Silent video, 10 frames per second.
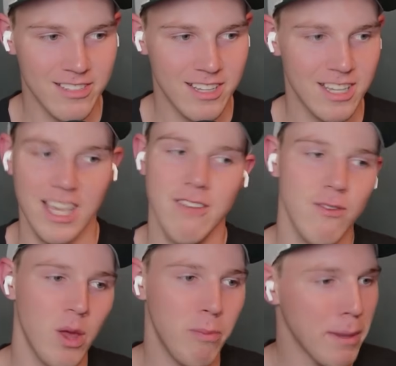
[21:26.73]
Even
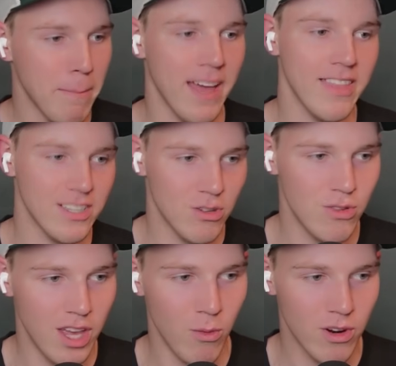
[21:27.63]
with Big Ben, that's who
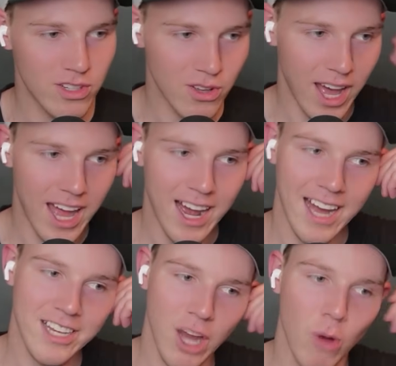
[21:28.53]
they were. So I
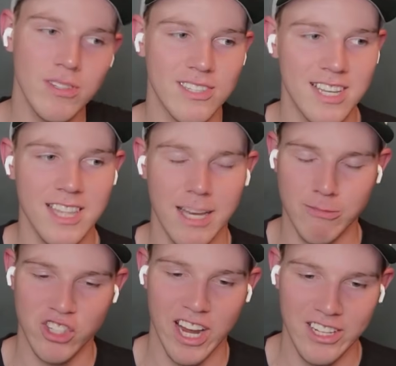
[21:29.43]
don't see them
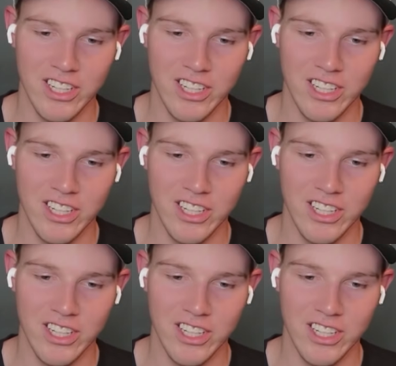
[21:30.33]
changing